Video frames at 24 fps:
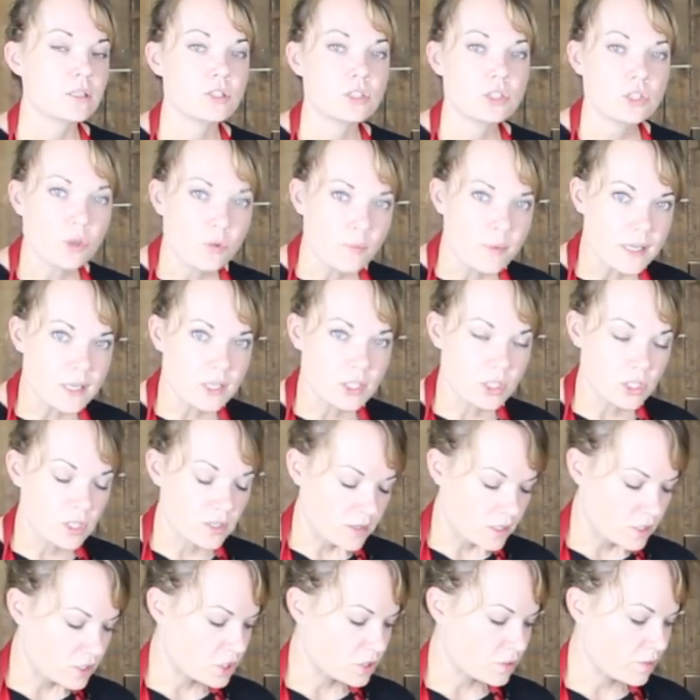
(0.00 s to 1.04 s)
do be
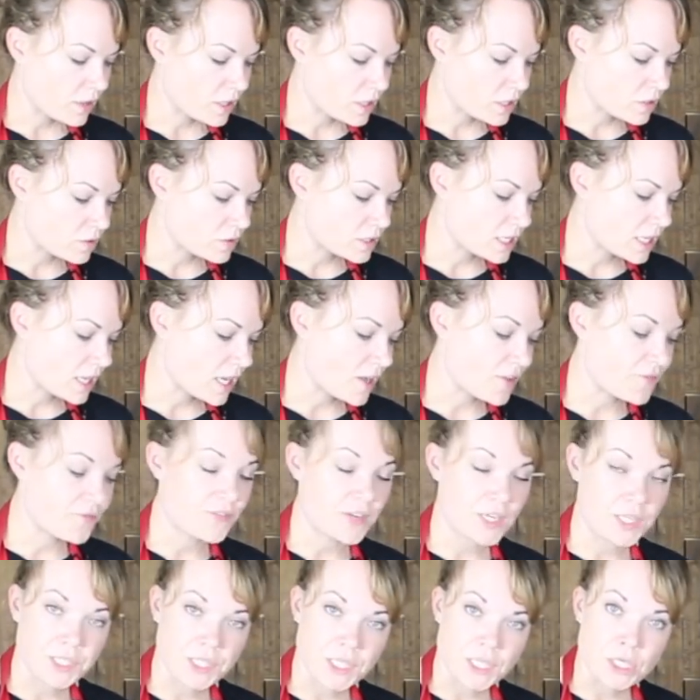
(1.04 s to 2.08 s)
sure that you are using a
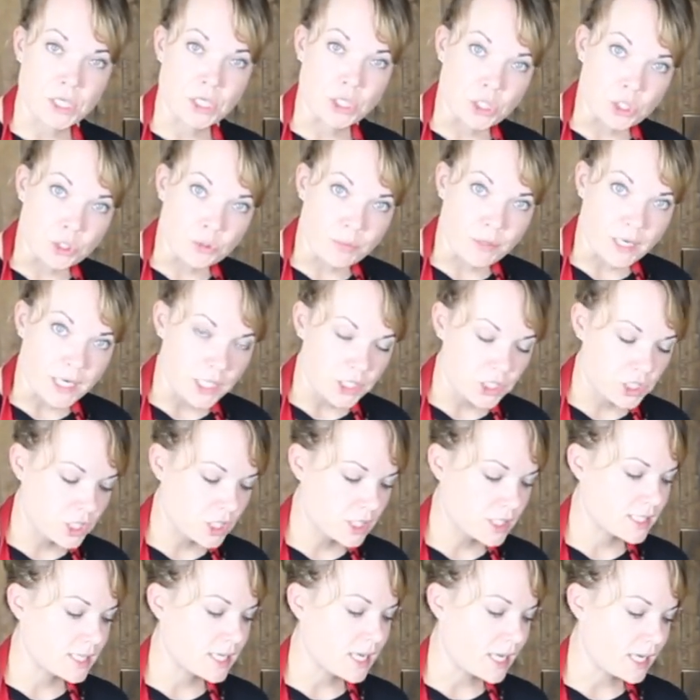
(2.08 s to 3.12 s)
fairly new
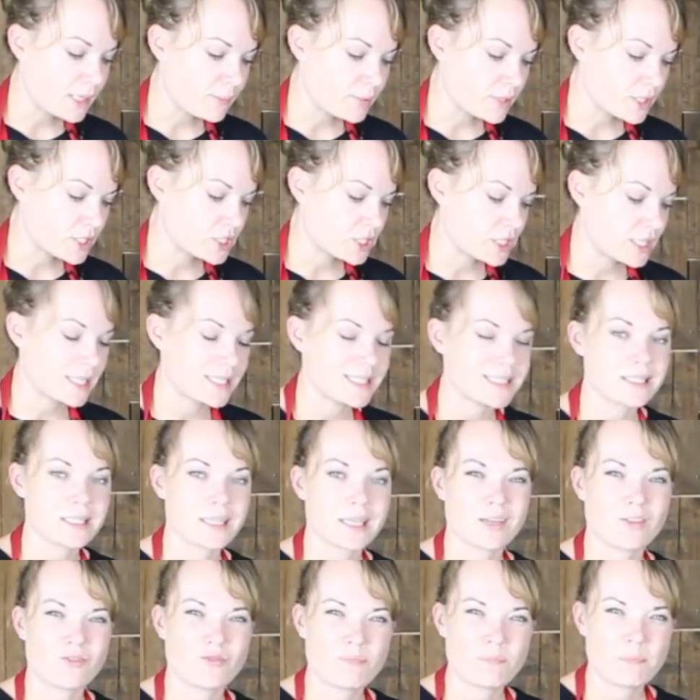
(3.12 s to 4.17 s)
brush, not a brush that has a
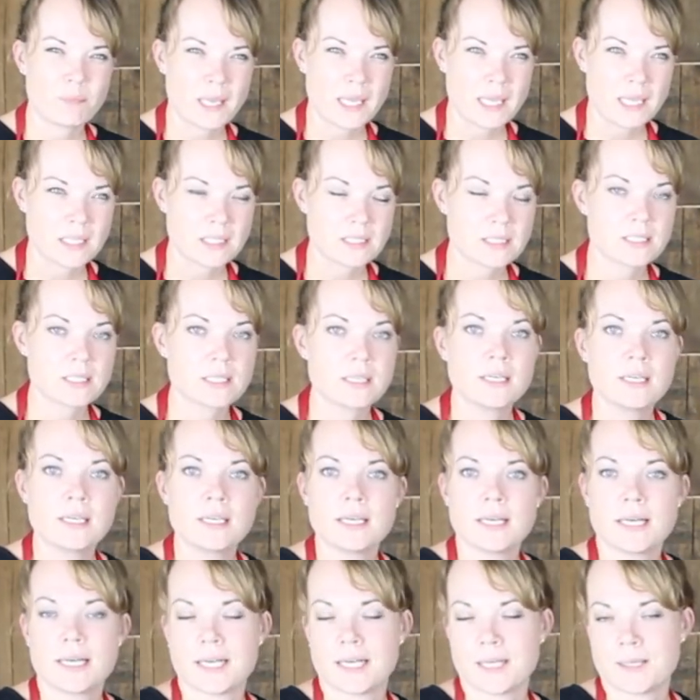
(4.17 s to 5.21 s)
lot of paint.
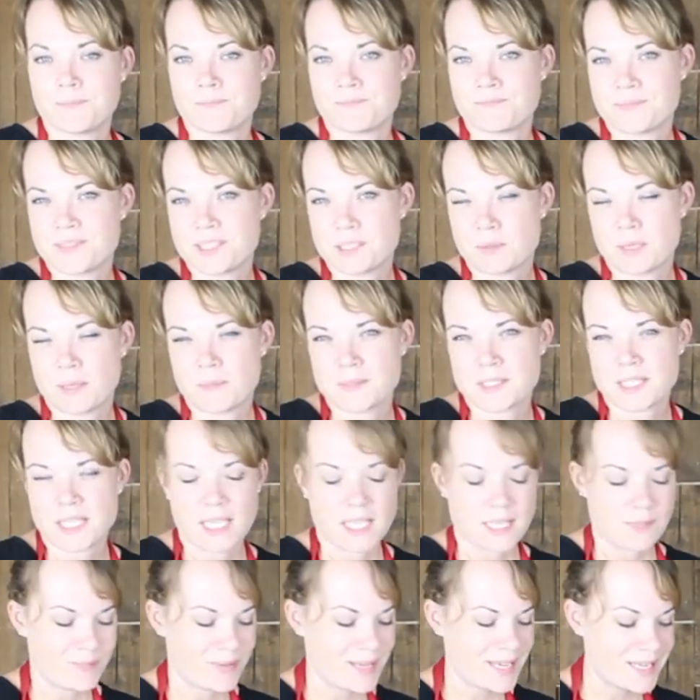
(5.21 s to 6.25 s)
Um, sometimes they
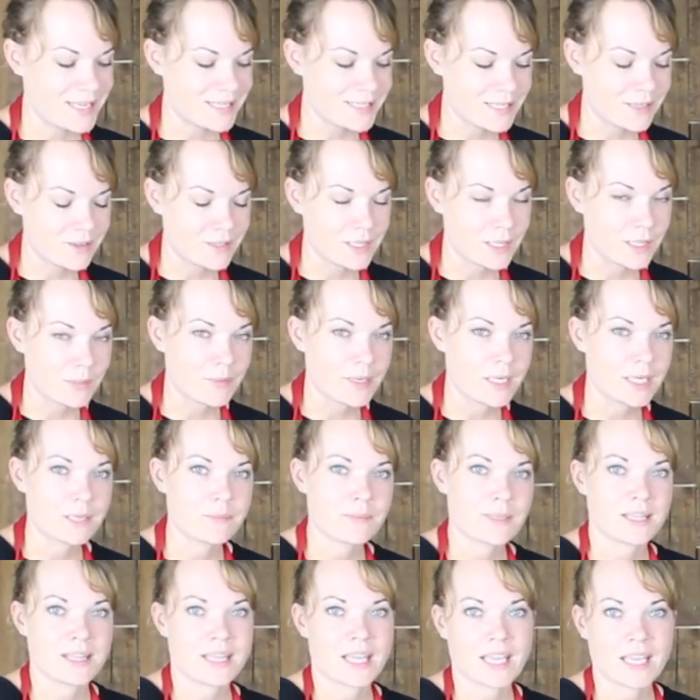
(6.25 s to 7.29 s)
get paint down in the
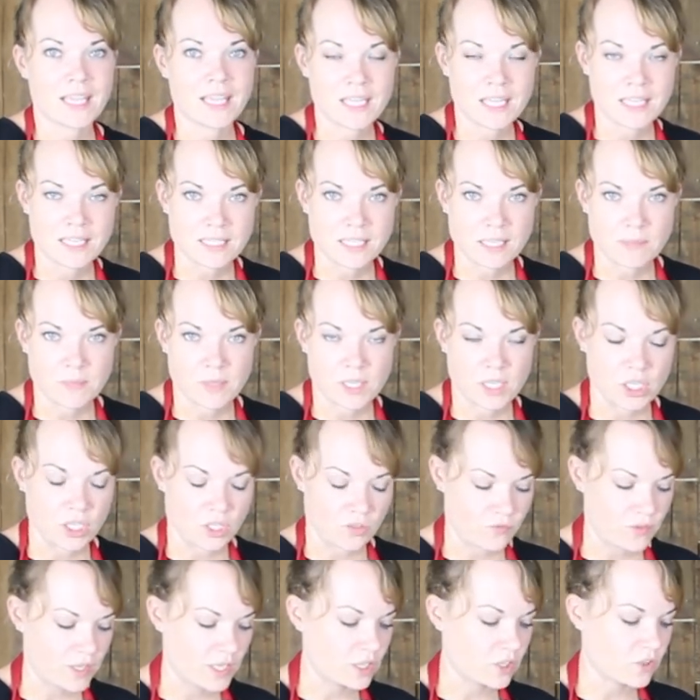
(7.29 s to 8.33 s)
bottom and that can end up in
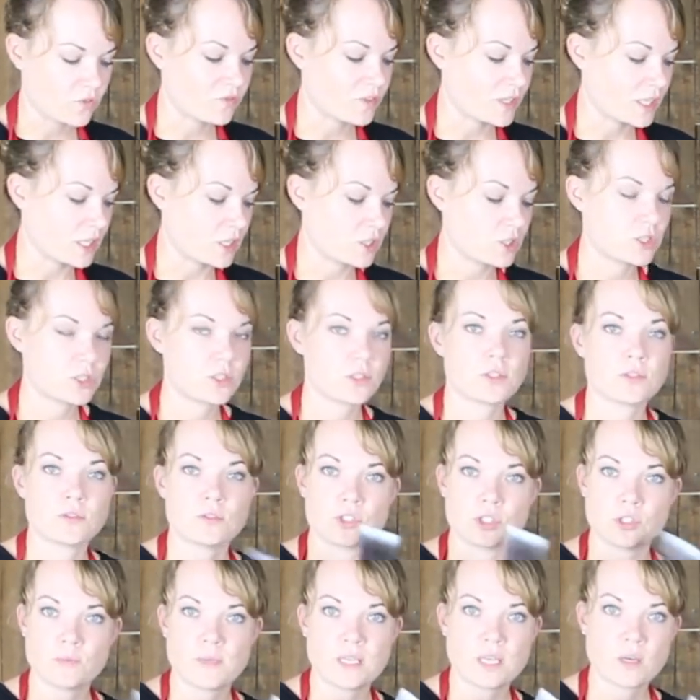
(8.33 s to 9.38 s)
your final finish. So
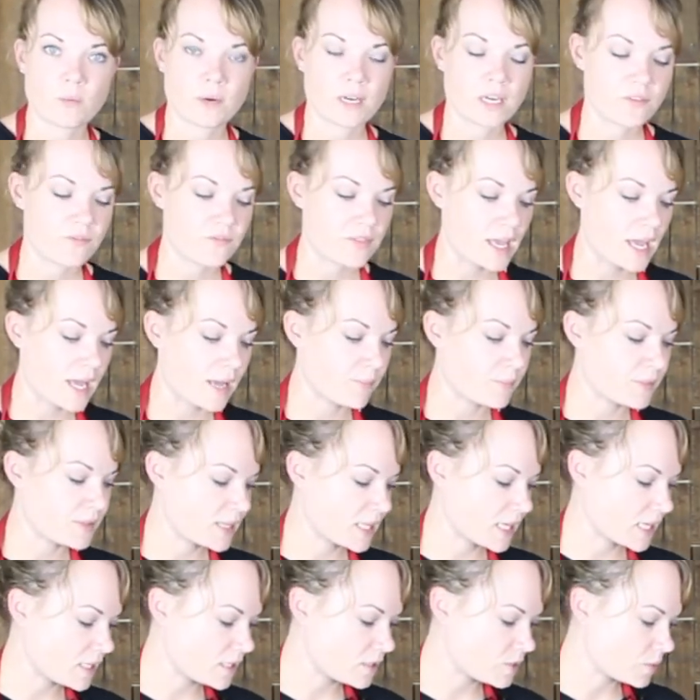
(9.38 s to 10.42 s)
do be aware of that,
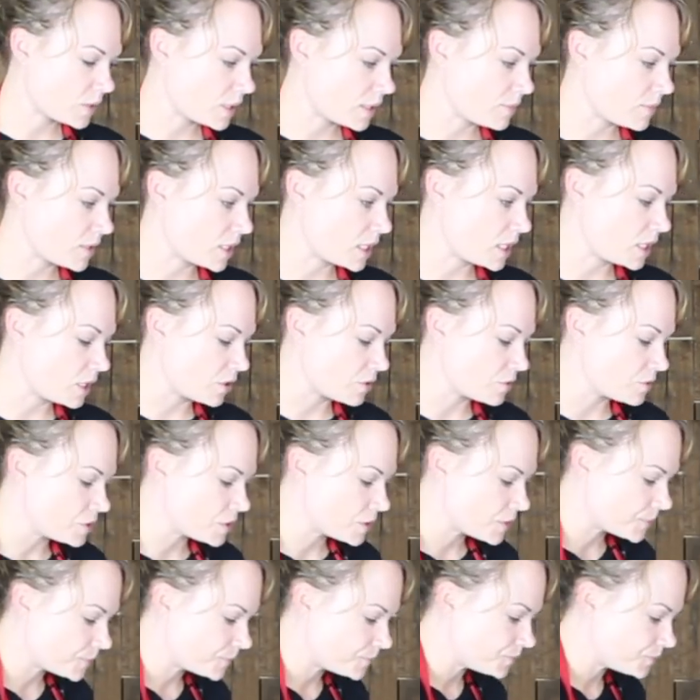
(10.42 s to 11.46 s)
but that is what I'm going to
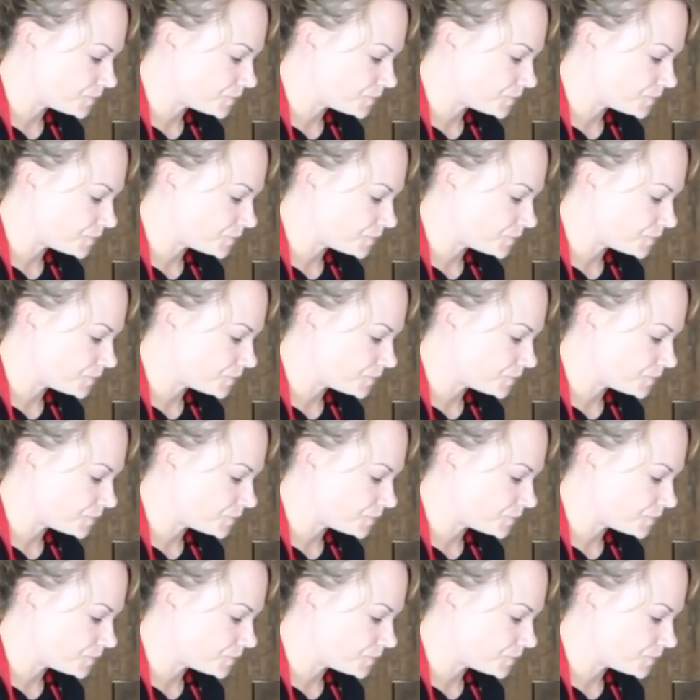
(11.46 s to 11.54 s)
use.